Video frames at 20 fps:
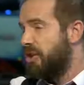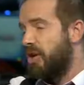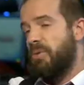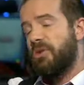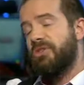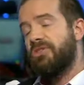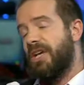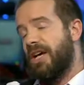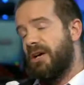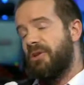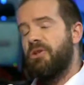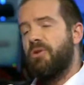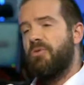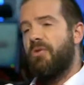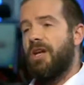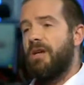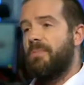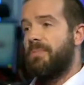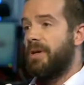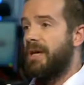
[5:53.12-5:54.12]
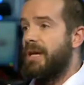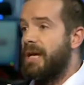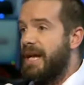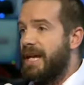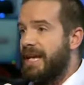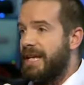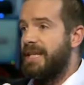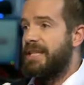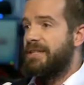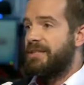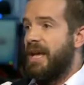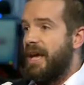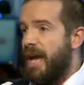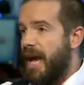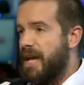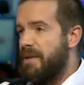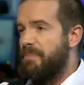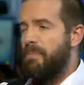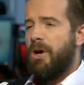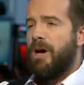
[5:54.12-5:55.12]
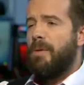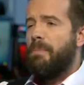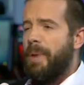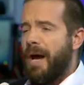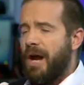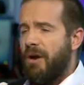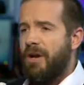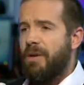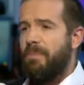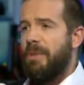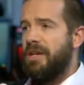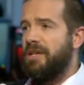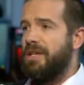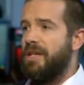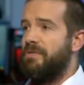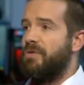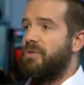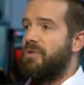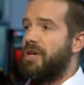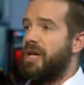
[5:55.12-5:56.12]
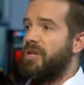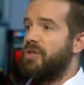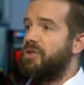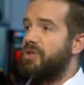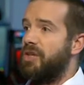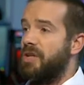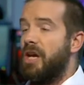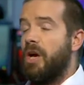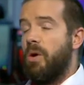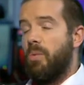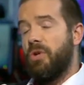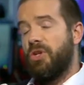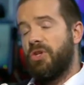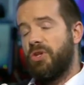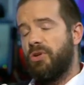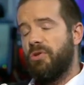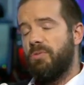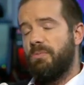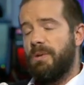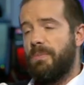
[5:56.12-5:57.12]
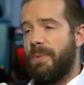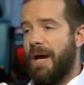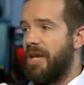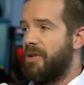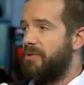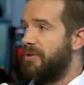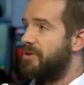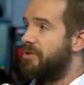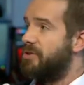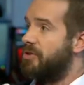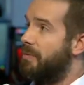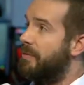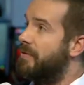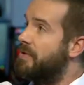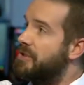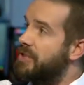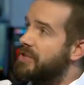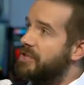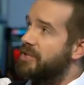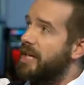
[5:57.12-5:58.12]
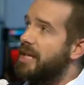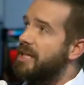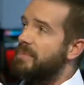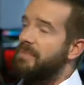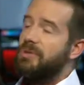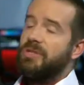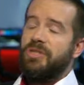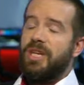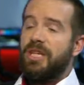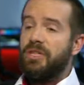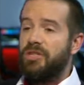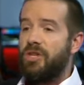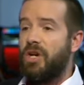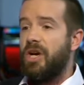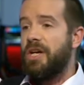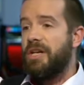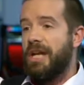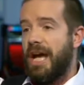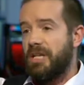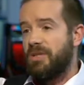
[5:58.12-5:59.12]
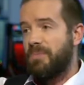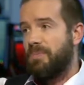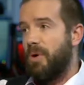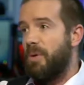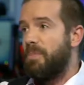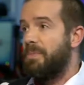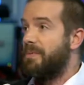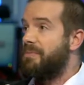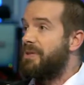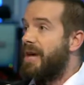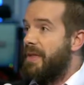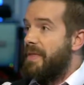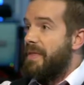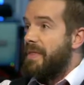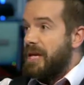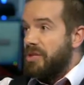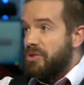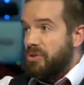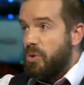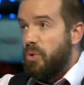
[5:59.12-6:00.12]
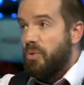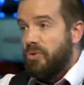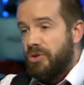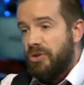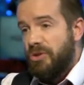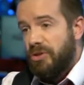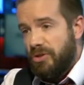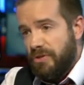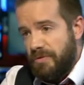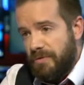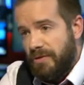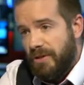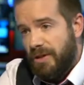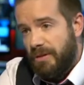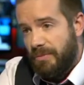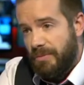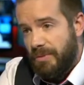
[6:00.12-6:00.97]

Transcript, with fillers: what, Saudi Arabia is a barbaric medieval country, we shouldn't be pandering to them, if he's going to stand up and say Stig, China could, has problems, then that's all to the good for him. Stig,